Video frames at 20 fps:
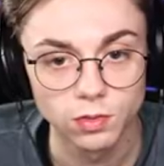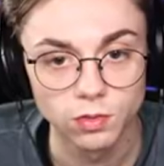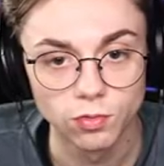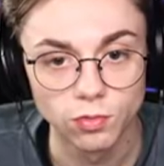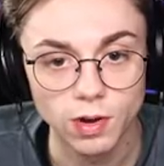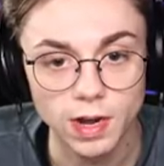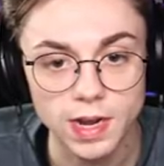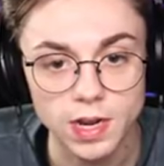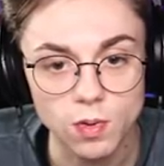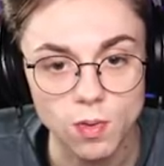
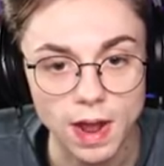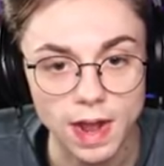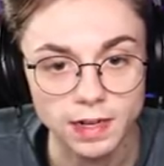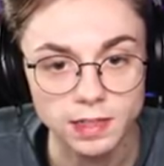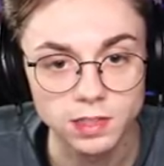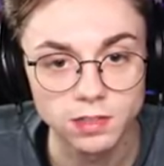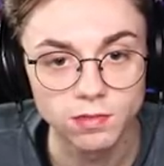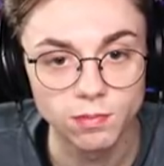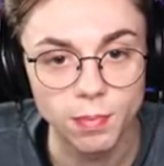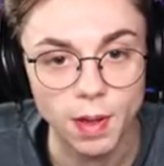
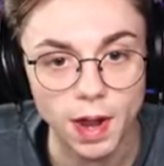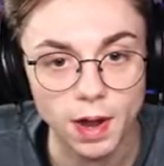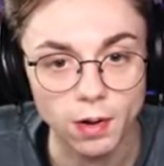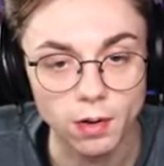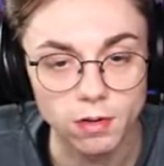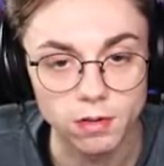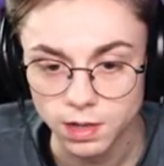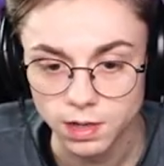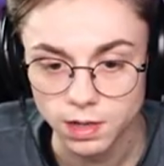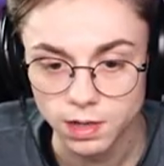Radioactive
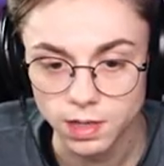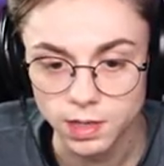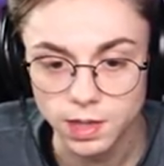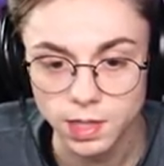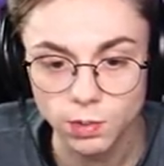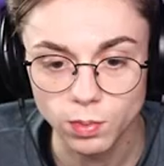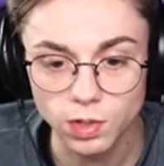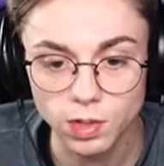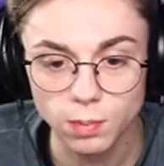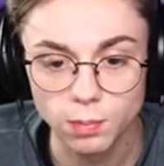barrel. You think
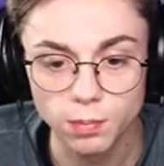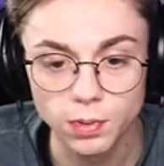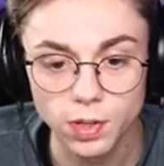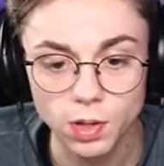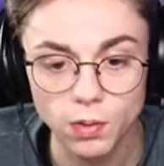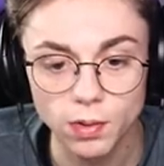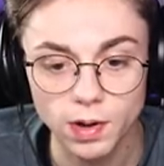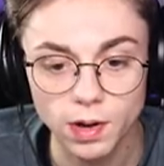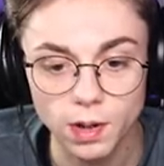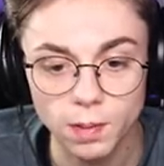we can
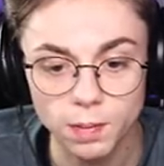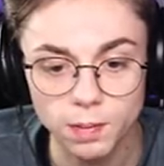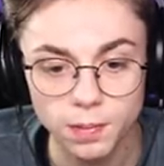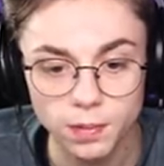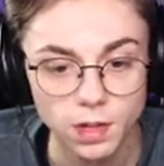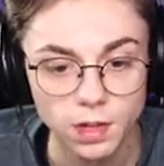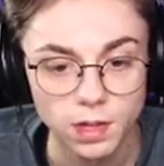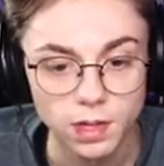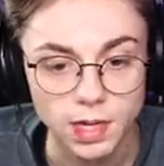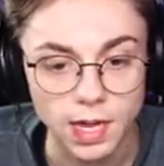blow it up?
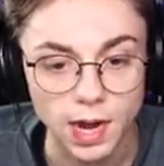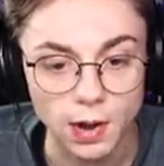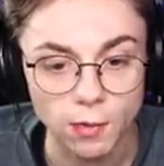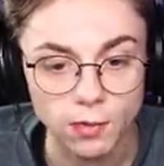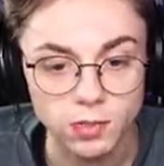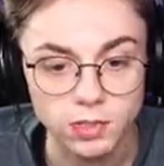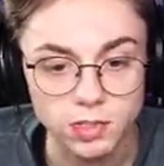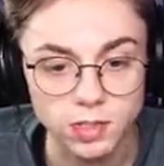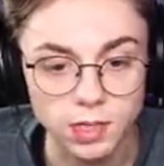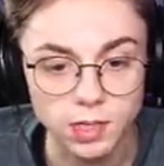
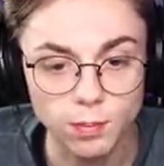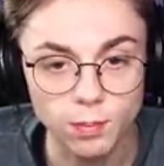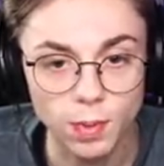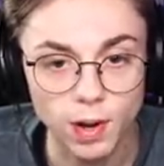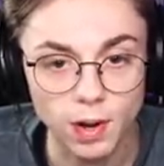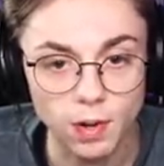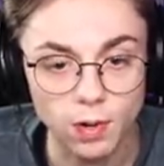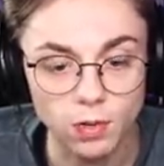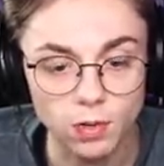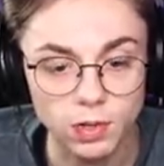Kerosene
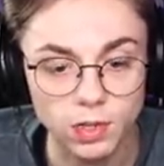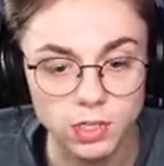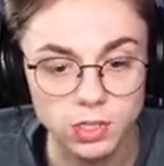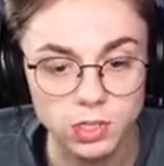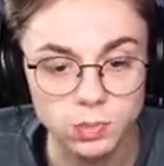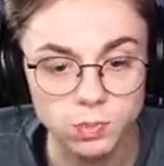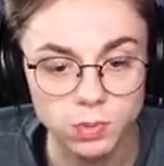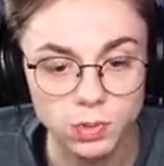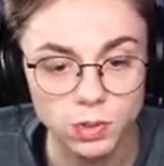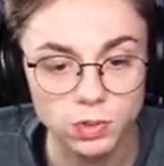barrel,
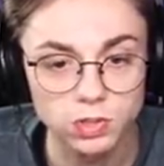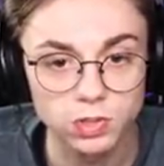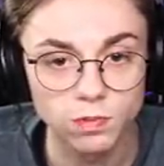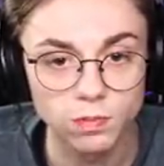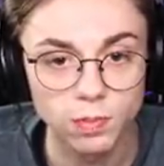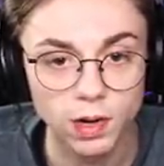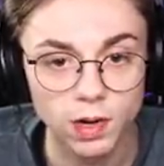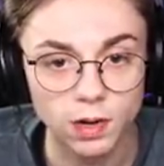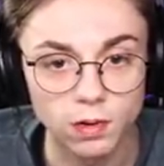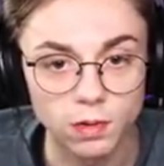explosive
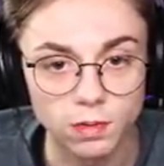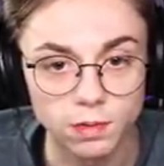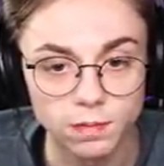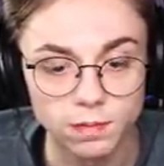barrel.